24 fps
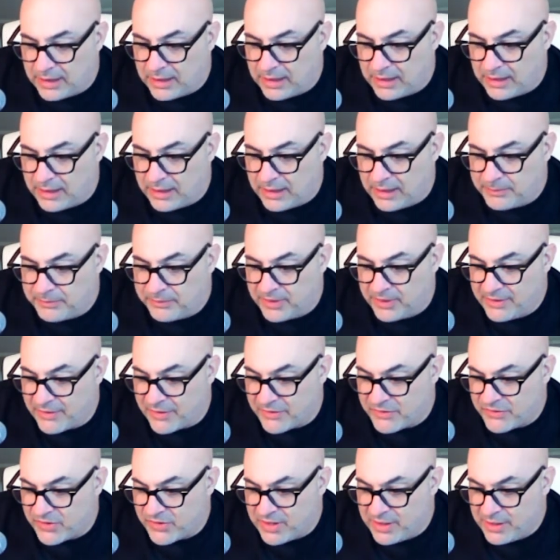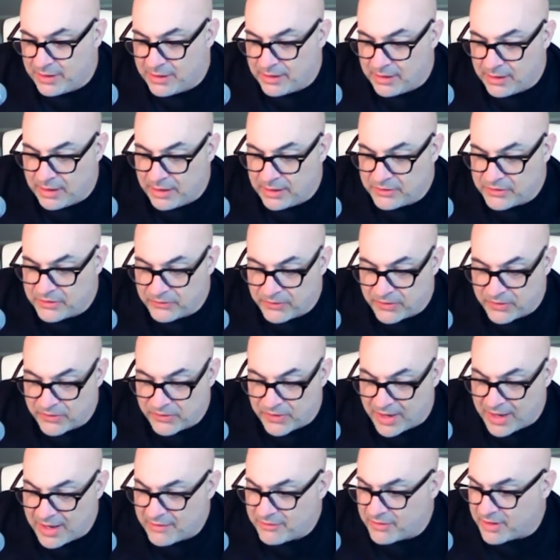I believe I've seen in interviews,
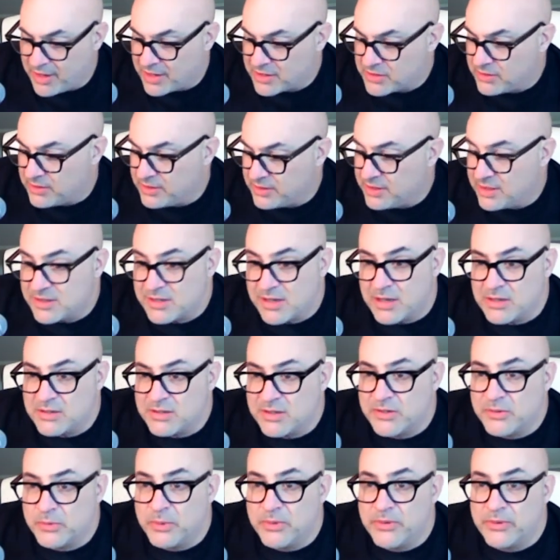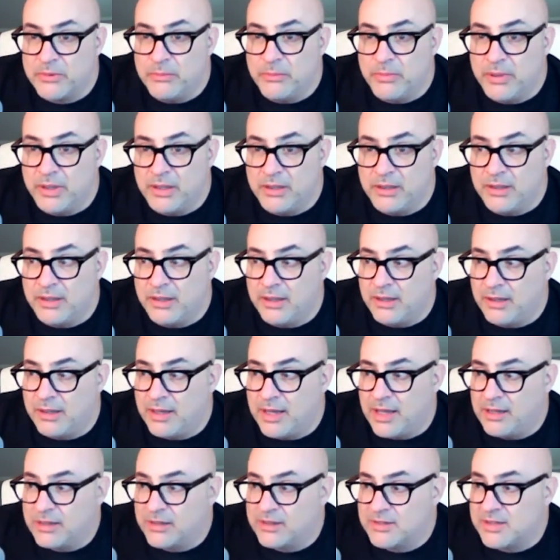I haven't actually discussed this with him, but
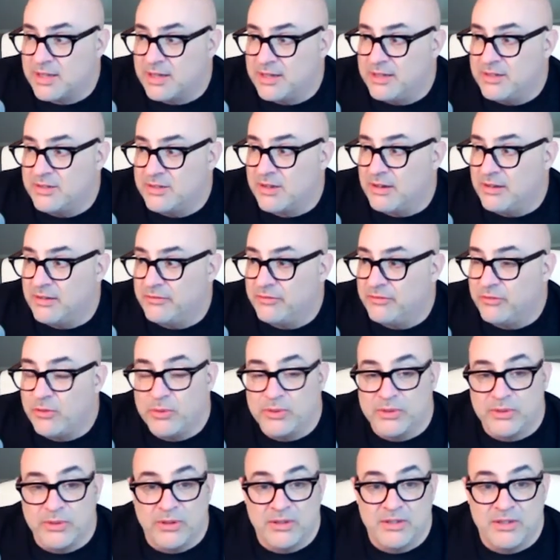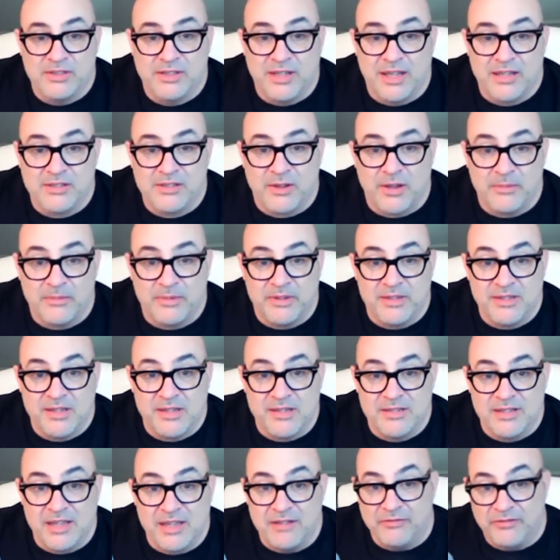Alex said he's got a folder on his desktop that
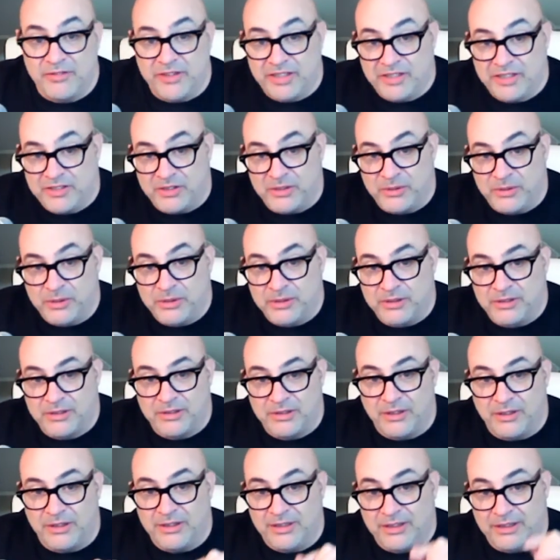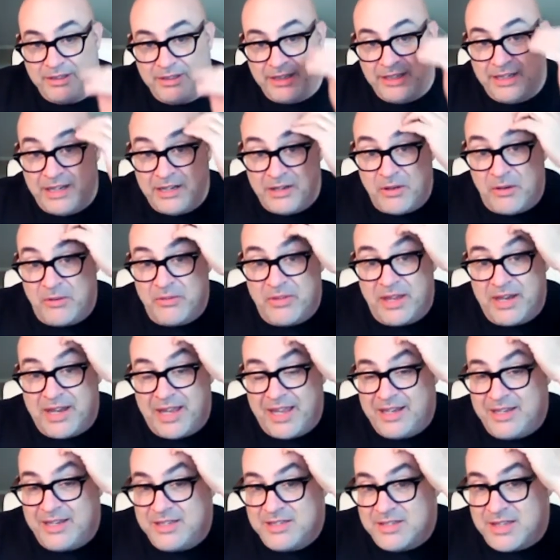says NV2 on it. And I know that
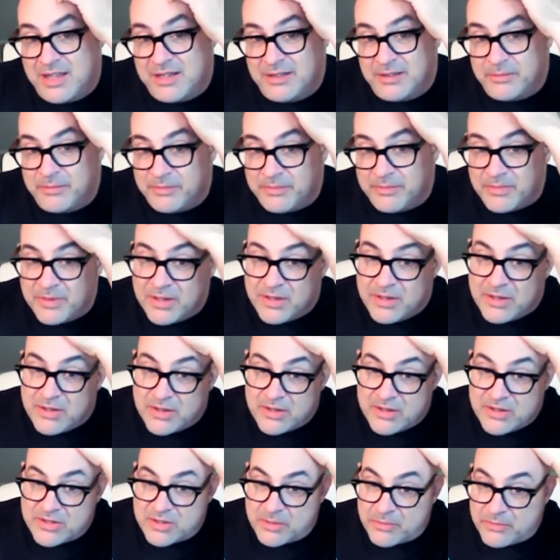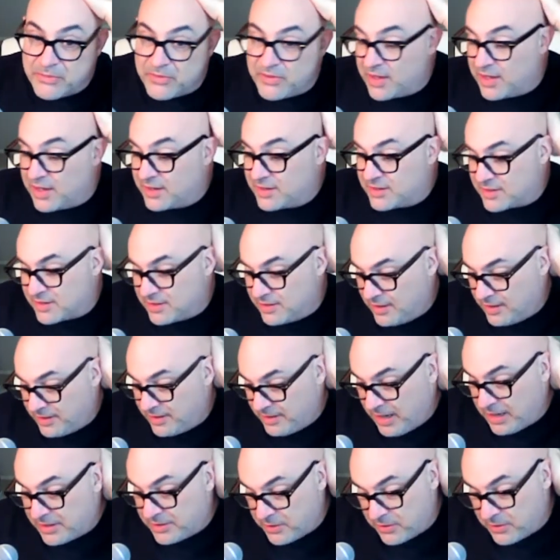Andy sent him some things, and
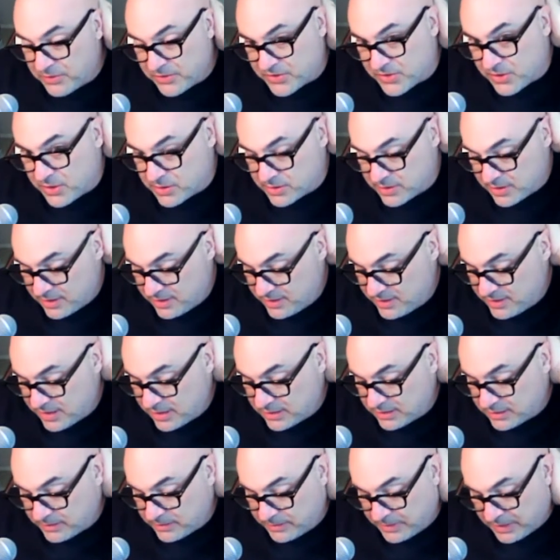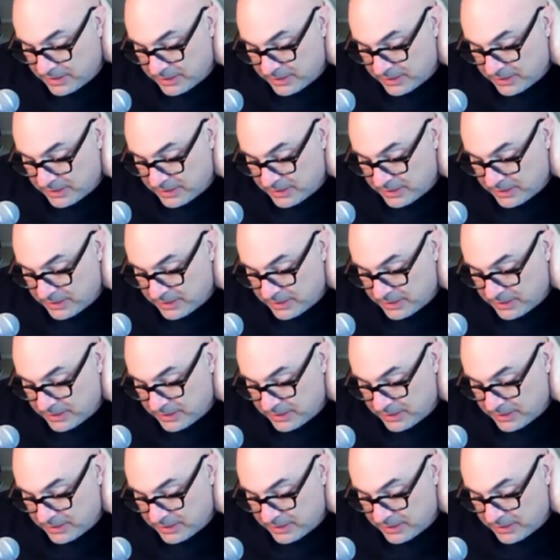I know the songs that he sent him.